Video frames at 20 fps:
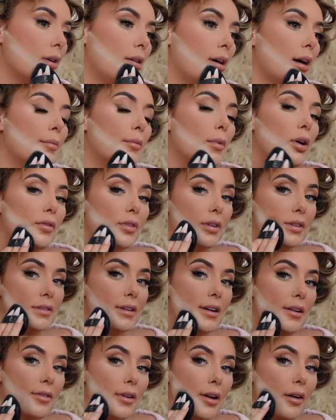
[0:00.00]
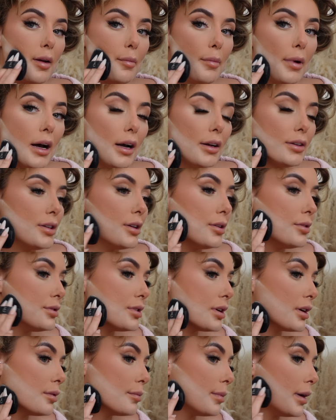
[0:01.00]
I'm obviously a very bad
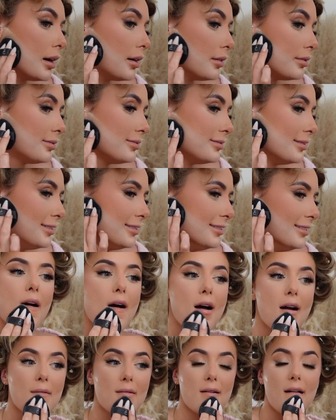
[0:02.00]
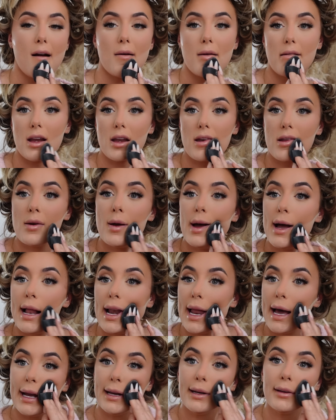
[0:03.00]
YouTuber. I'm going to
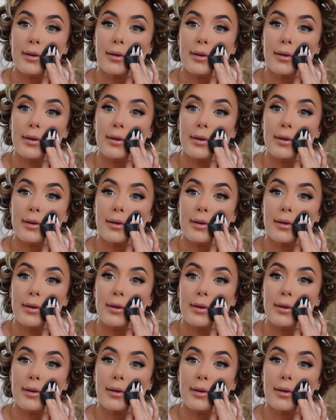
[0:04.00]
LA